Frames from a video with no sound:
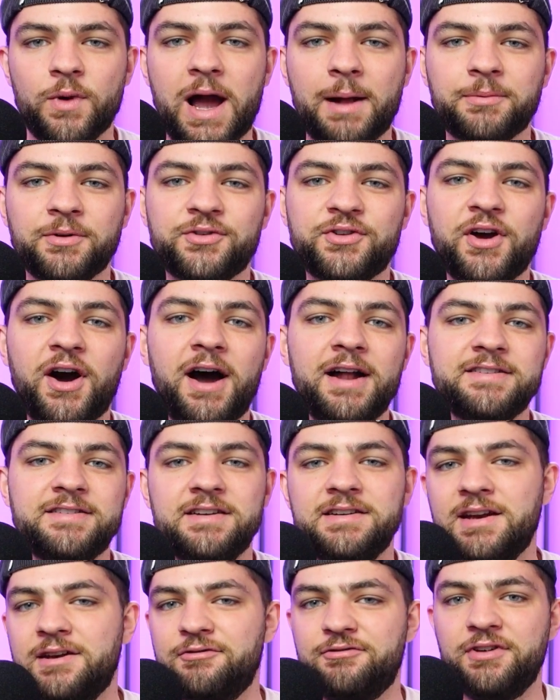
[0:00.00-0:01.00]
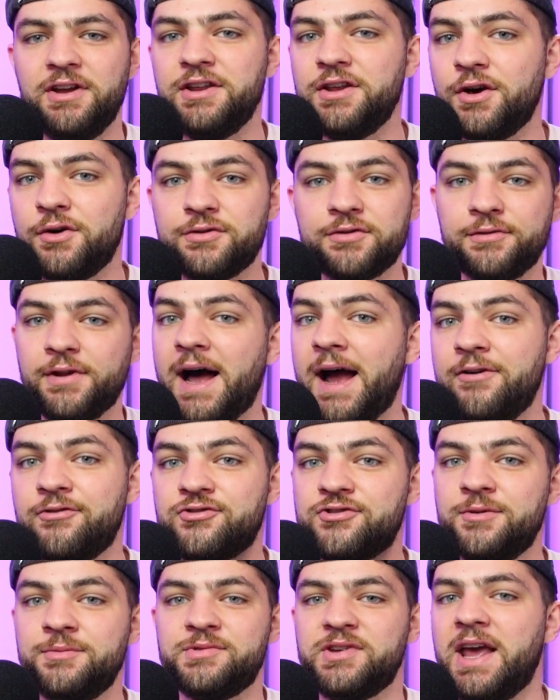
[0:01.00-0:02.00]
Raptors content in videos, live
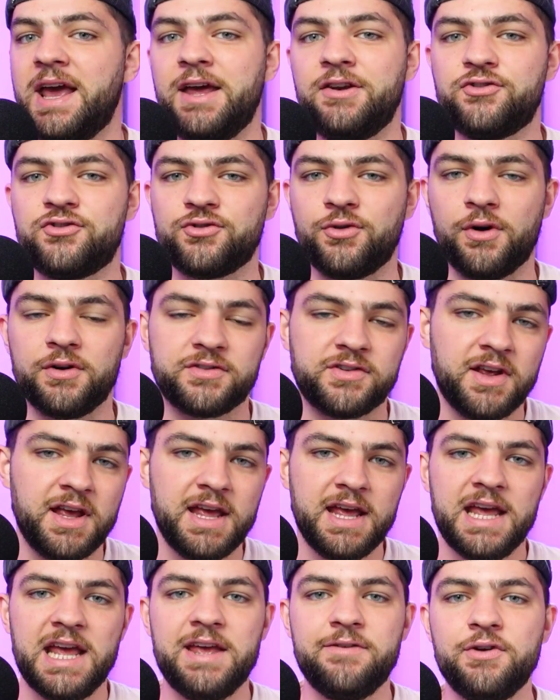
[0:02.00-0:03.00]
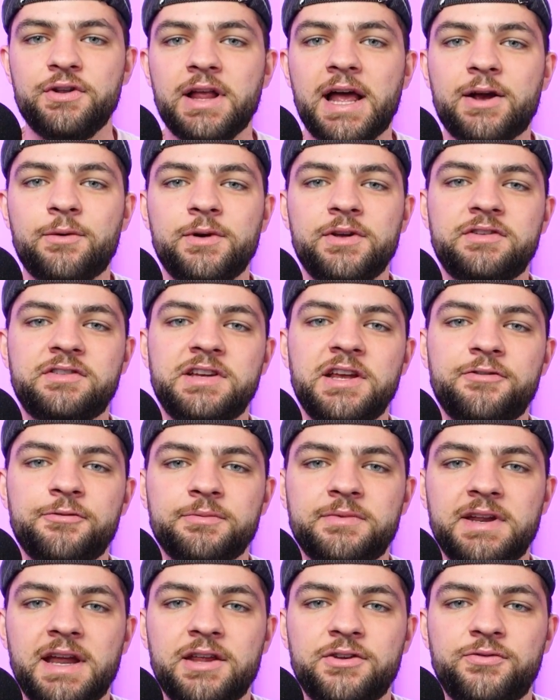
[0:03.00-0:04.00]
streams, and shorts. If you like what you see from
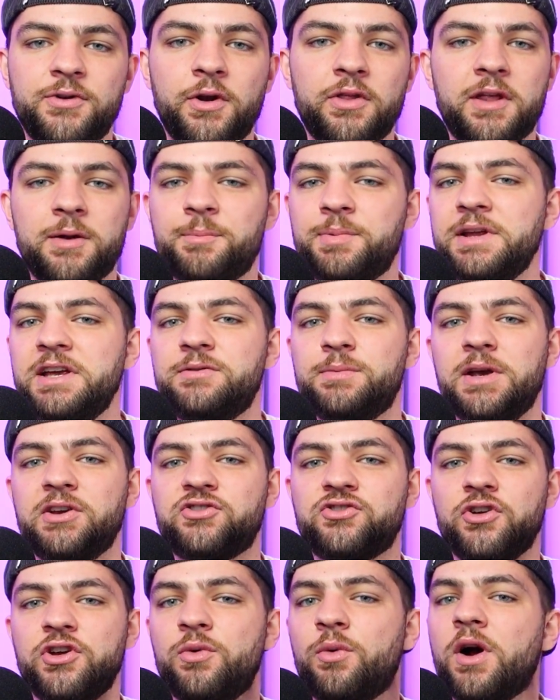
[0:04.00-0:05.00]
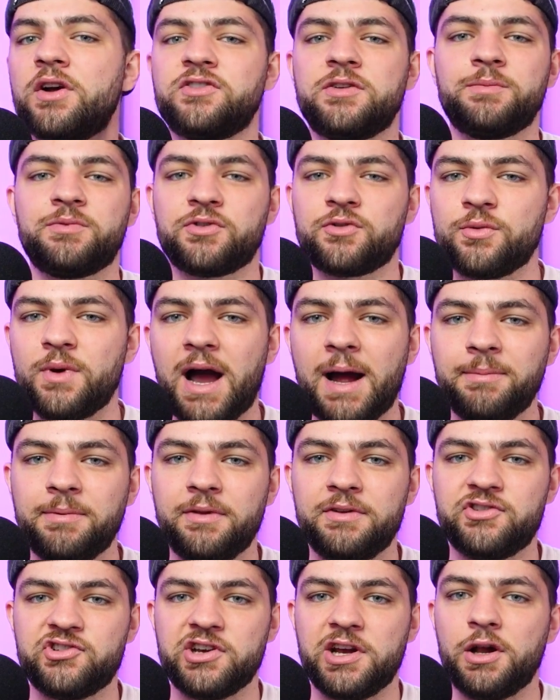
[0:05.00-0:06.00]
today's video, then please make sure you are subscribed to
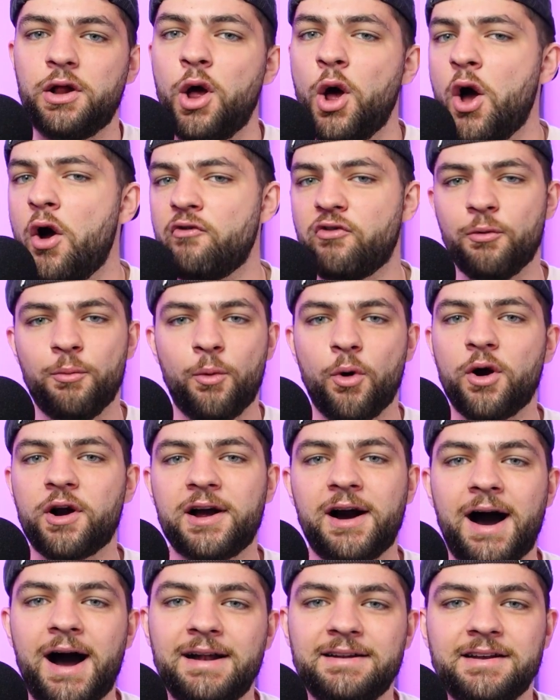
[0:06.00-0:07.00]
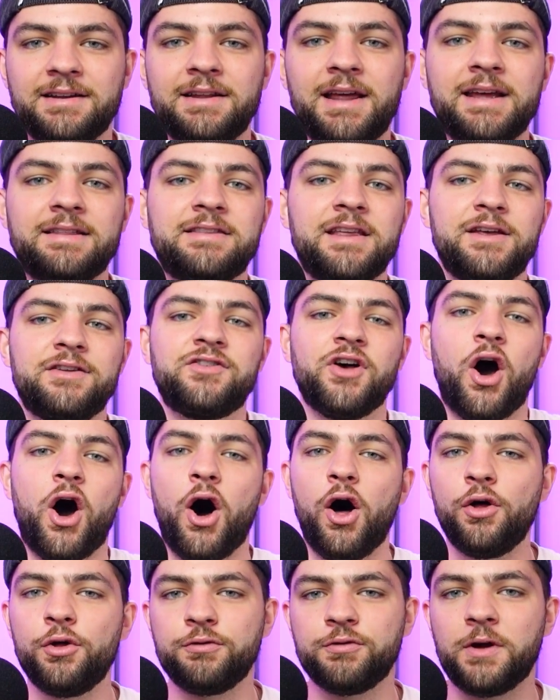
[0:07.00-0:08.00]
the channel for more content like this
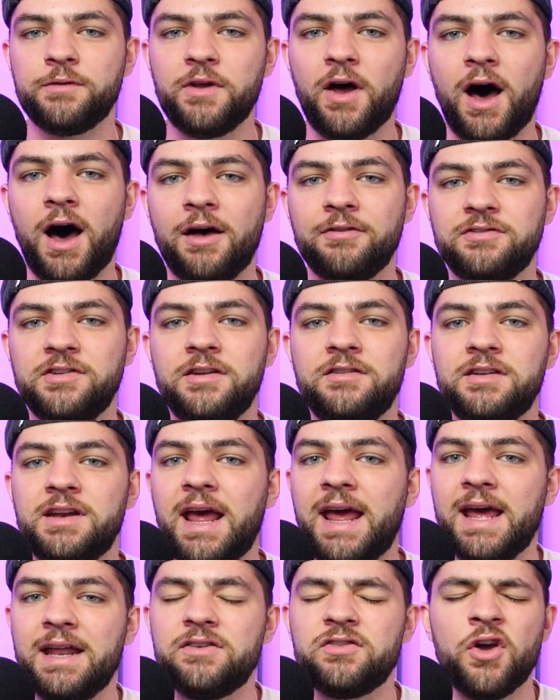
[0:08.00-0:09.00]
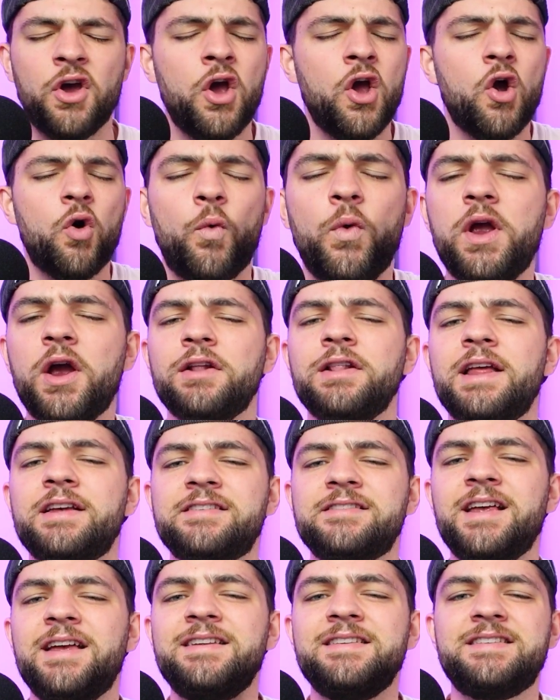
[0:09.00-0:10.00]
all throughout the offseason, and we are
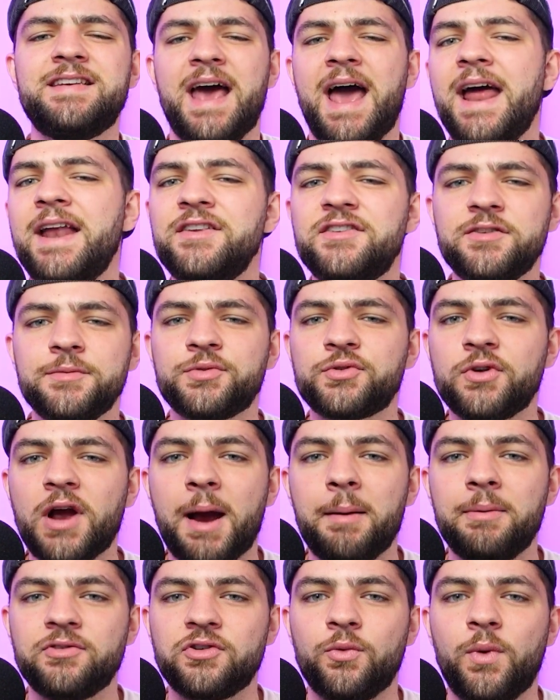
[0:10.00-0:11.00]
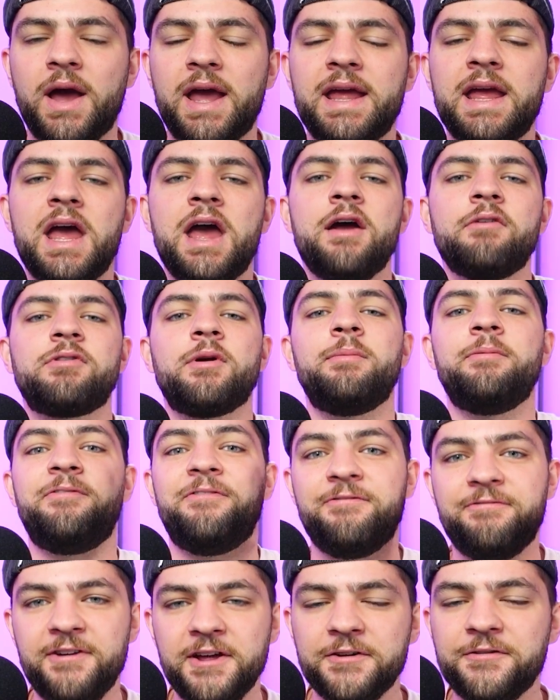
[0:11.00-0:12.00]
less than ten subscribers away from
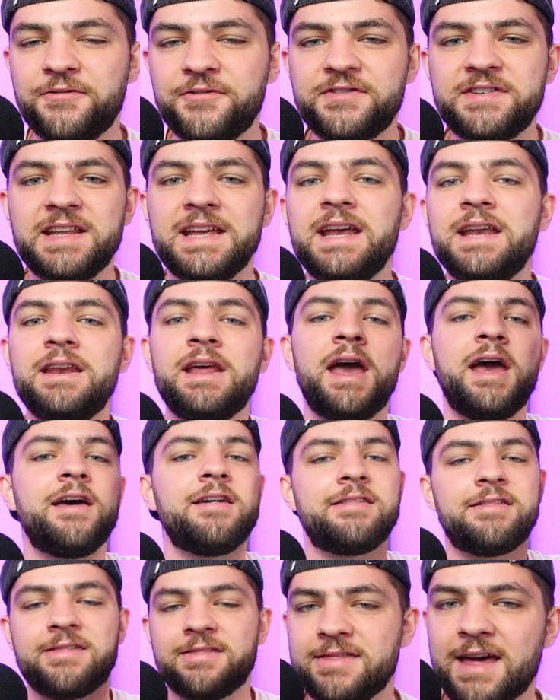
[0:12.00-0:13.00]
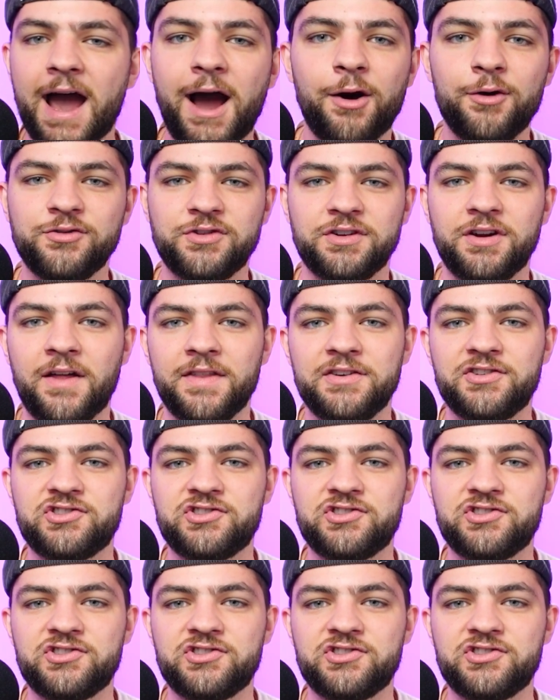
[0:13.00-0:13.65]
fifteen thousand on the